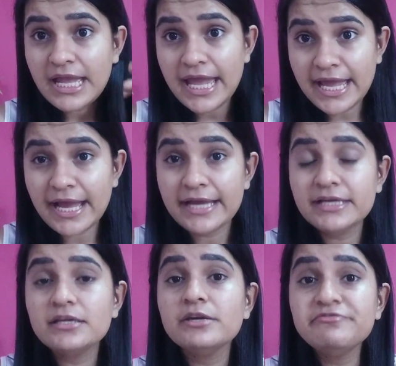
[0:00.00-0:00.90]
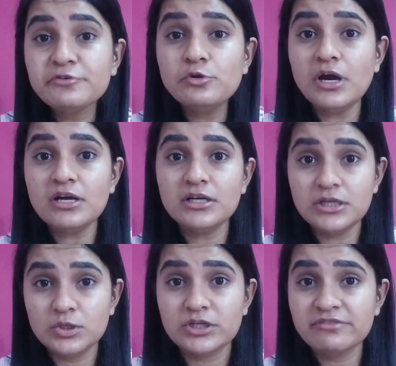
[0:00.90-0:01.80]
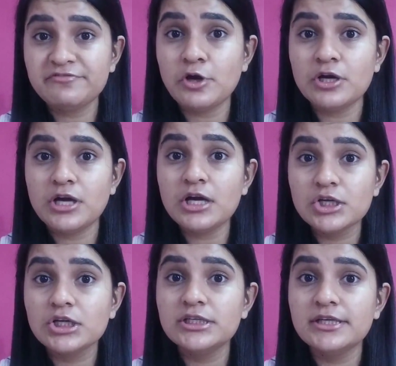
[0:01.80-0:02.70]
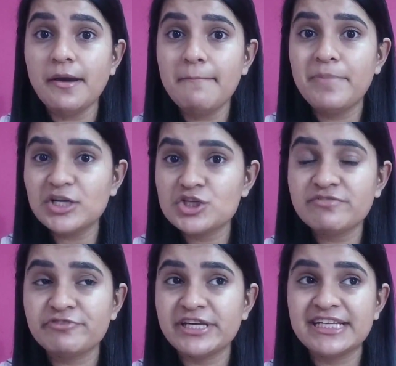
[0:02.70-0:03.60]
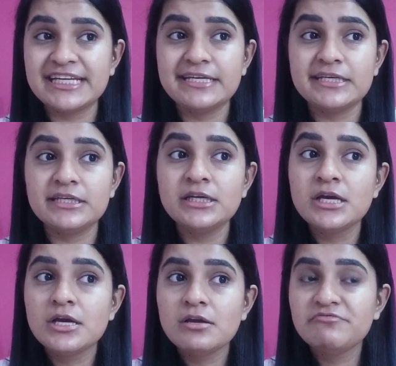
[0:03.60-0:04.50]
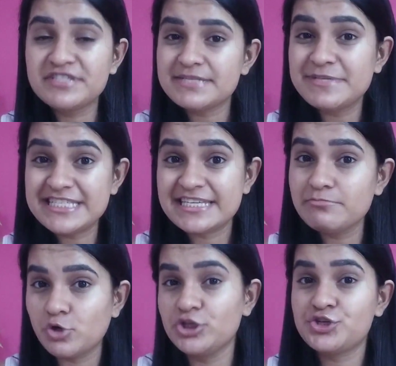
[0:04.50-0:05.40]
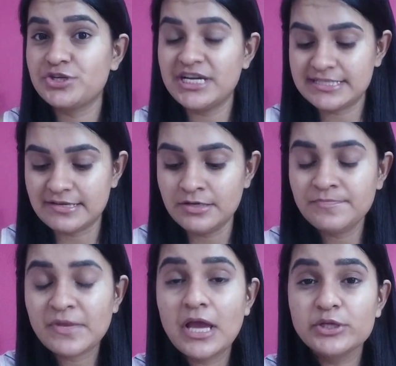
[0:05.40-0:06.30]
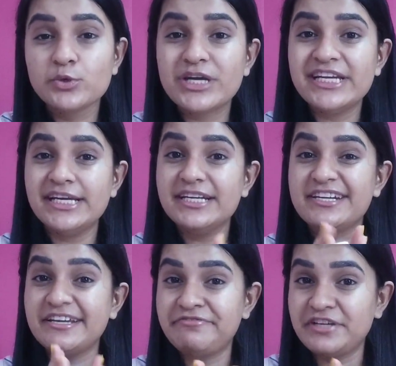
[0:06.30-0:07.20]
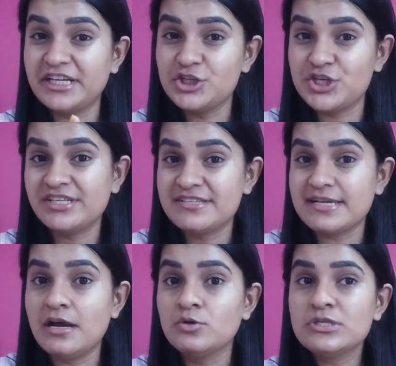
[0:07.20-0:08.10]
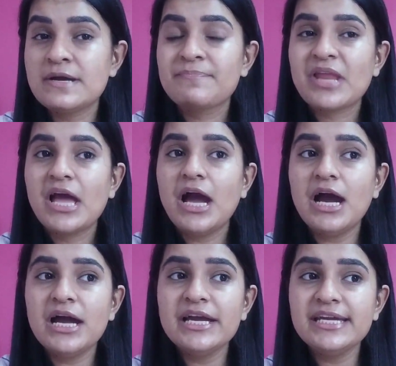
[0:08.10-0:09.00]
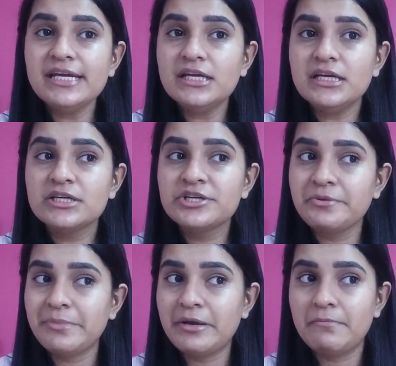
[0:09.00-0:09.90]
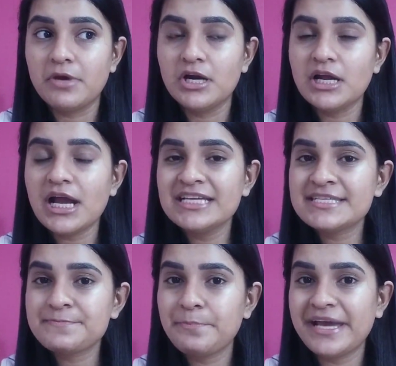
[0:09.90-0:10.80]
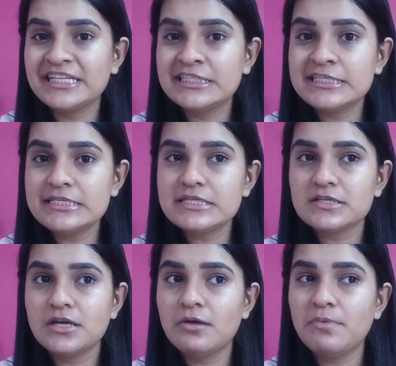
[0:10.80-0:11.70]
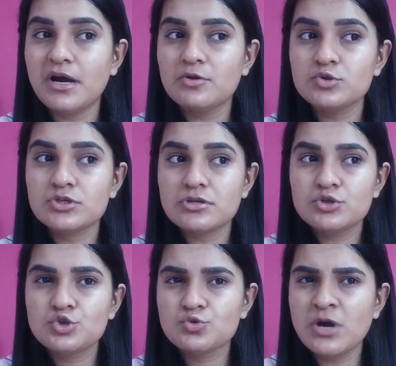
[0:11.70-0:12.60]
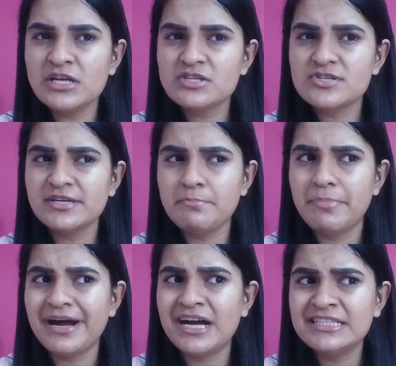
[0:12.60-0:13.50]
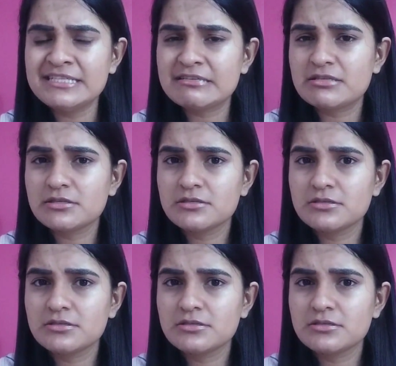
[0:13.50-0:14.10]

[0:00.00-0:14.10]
And if you are looking for a good budget-friendly vitamin C moisturizer, you can definitely check this out. I remember I spent about two hundred bahts.